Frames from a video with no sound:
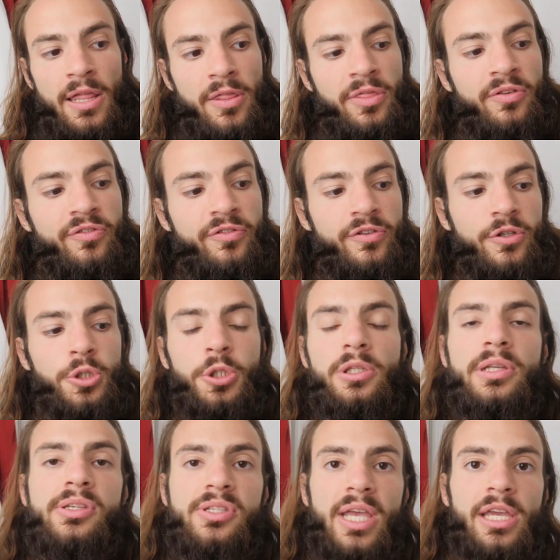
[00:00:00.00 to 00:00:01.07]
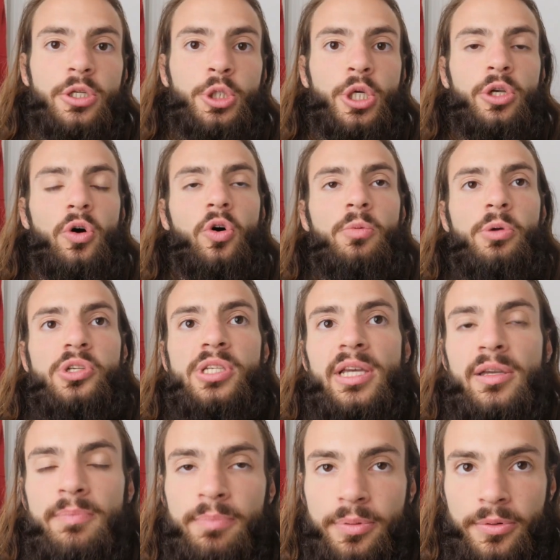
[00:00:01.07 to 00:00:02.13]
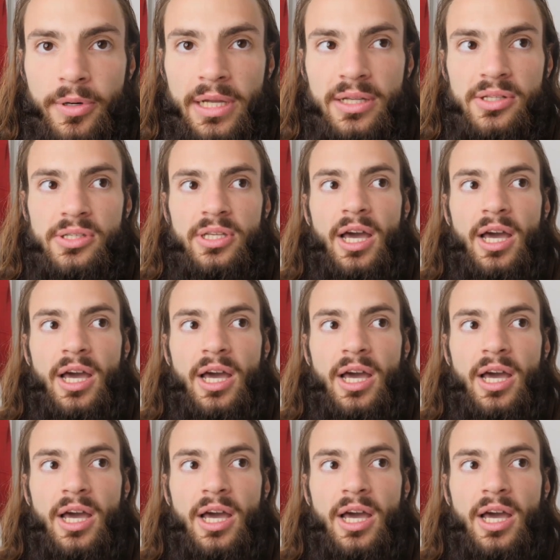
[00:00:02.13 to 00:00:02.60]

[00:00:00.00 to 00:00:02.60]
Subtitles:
the visualization almost like brings